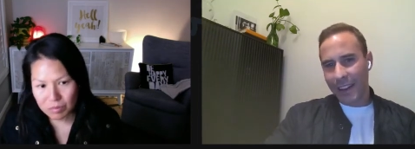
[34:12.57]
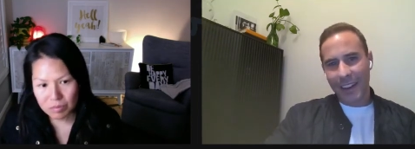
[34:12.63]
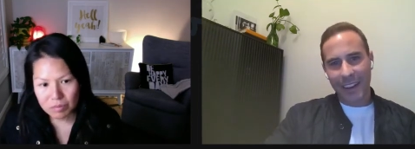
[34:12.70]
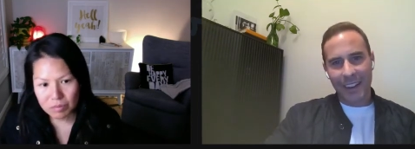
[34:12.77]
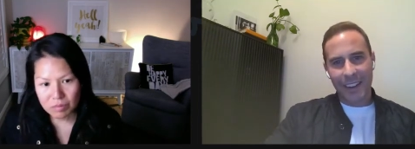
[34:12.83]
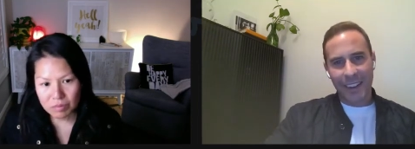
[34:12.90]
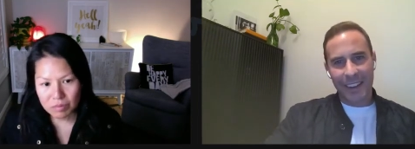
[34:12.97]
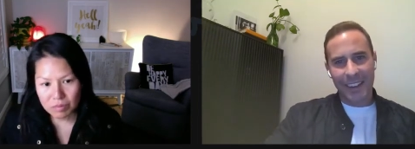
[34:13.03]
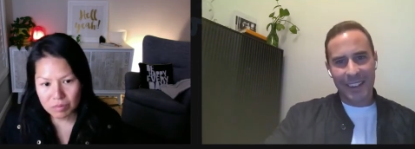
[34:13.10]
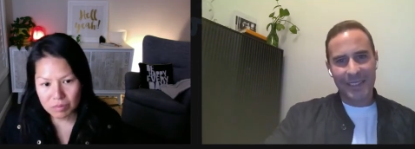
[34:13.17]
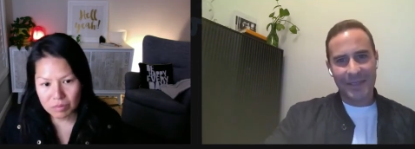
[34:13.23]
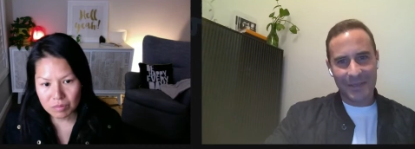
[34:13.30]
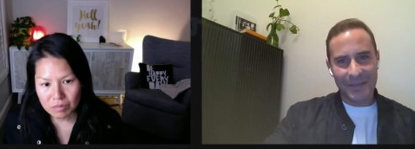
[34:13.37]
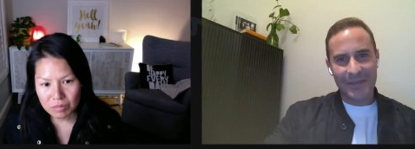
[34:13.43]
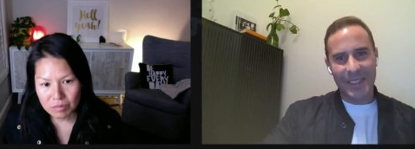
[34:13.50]
Speaker 1: uh,
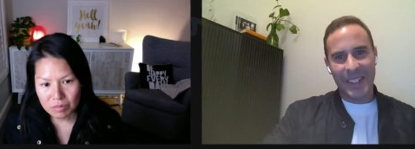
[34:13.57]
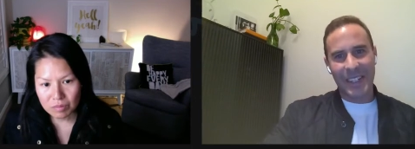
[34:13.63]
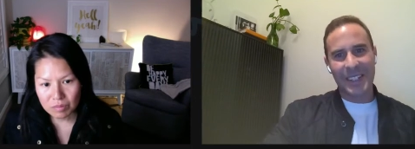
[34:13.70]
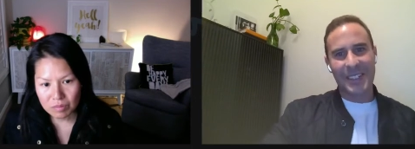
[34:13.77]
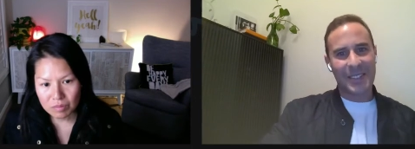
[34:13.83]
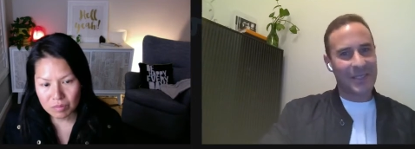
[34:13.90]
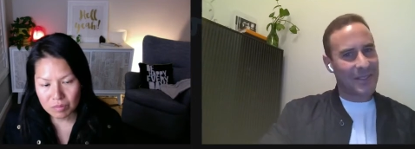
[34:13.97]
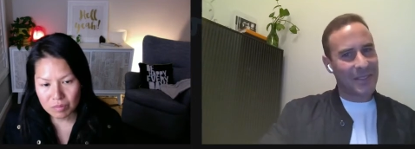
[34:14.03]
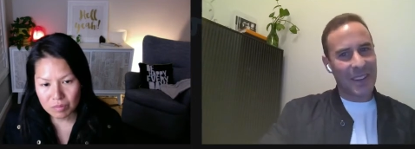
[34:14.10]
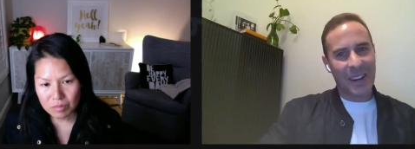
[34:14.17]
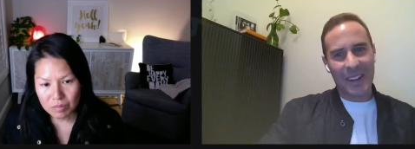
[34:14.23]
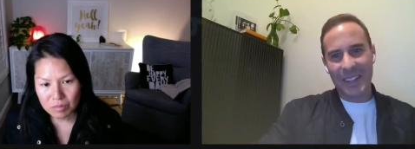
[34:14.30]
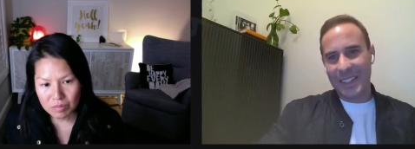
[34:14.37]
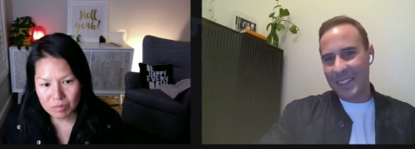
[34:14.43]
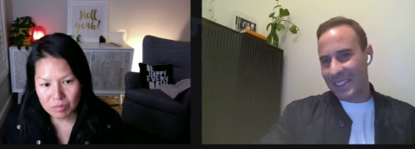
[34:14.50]
uh, you know it's a
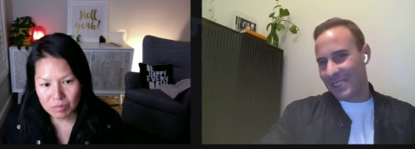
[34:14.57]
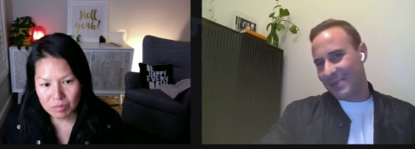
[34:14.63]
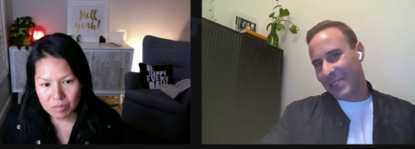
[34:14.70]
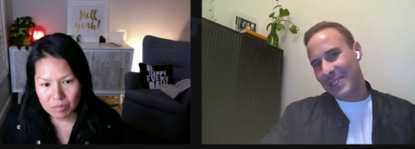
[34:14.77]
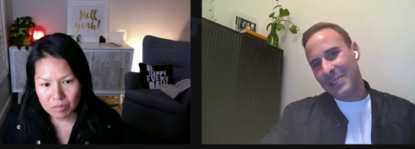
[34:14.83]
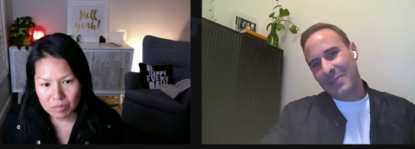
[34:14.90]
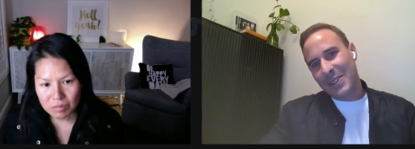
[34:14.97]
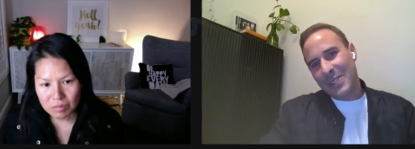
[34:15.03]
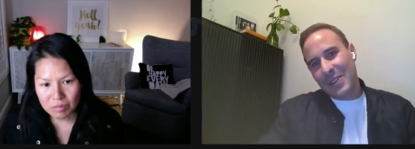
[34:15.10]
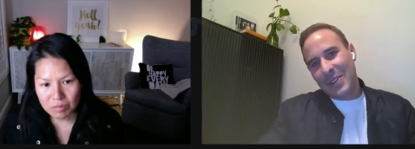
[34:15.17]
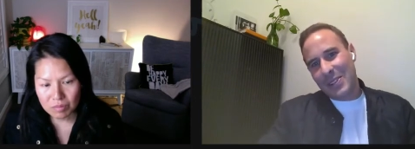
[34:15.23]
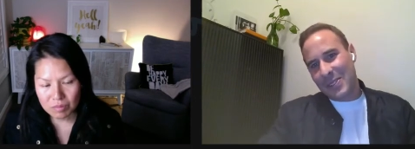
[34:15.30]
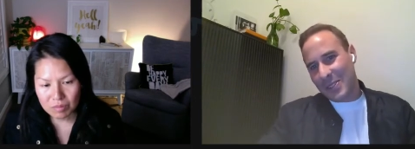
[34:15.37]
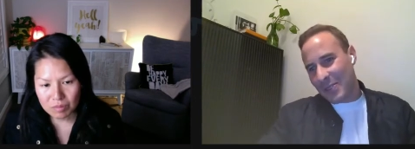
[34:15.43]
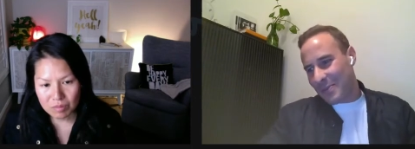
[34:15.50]
very it's probably the most
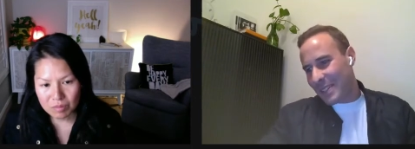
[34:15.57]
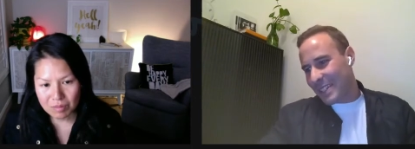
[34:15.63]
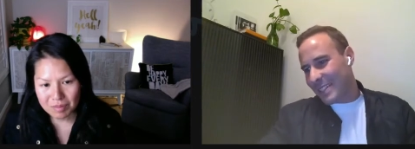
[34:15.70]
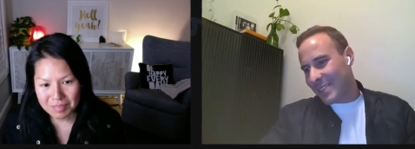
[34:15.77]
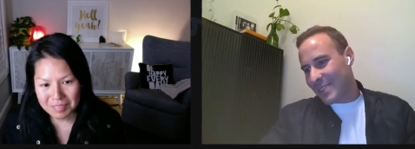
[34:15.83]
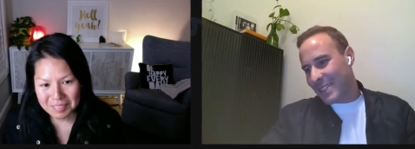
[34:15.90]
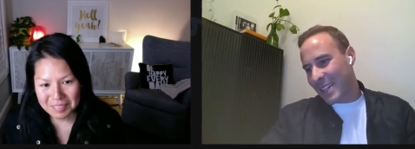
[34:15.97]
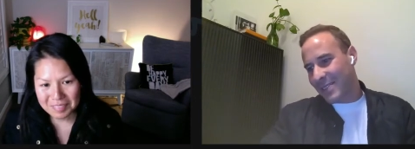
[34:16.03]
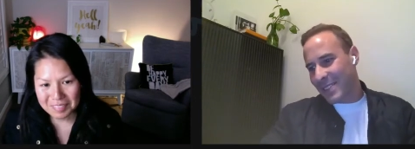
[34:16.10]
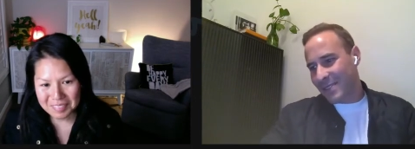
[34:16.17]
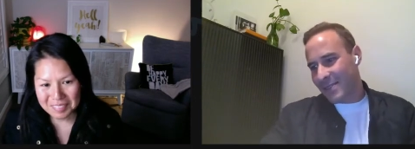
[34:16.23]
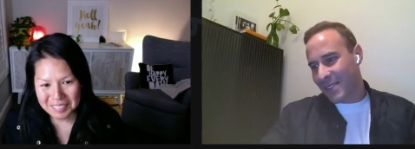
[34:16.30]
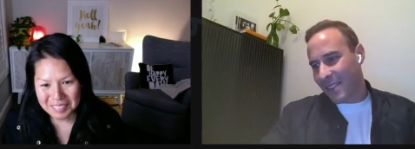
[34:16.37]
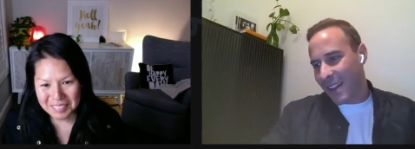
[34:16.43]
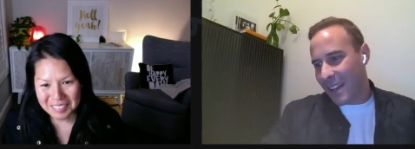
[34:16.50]
hottest topic and i've saved
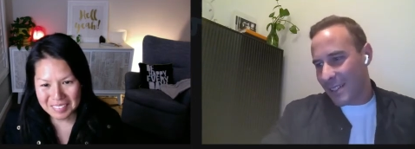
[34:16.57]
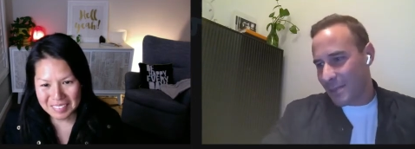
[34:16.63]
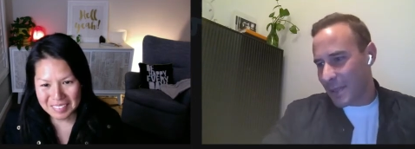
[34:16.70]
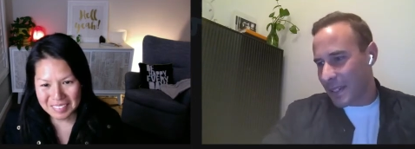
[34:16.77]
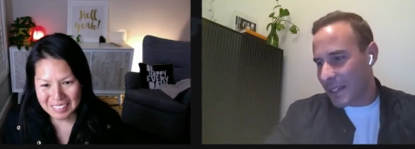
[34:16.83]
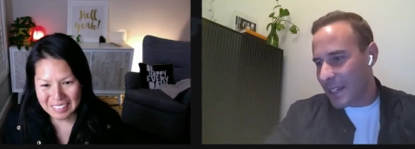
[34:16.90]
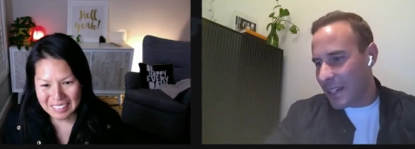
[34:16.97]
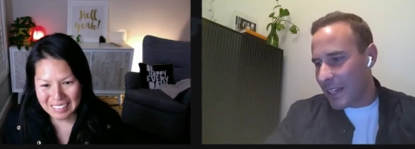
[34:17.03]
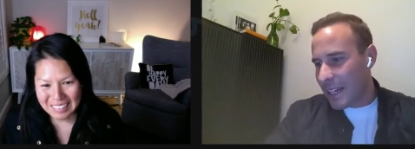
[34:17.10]
it for last but